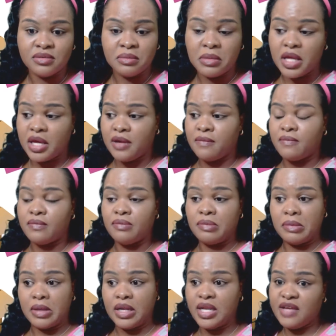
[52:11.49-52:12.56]
They
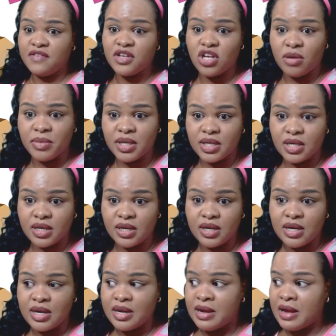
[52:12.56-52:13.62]
live in Dominica,
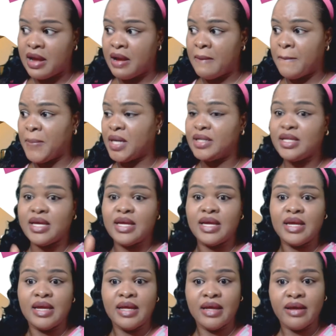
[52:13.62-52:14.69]
but
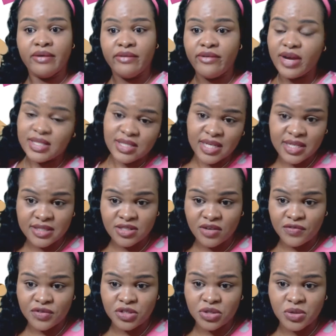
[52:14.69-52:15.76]
they residents
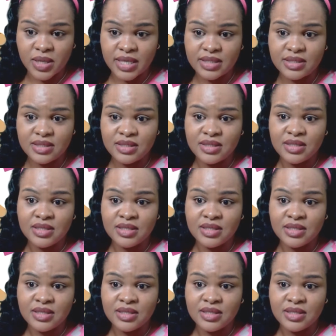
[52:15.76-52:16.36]
of the US.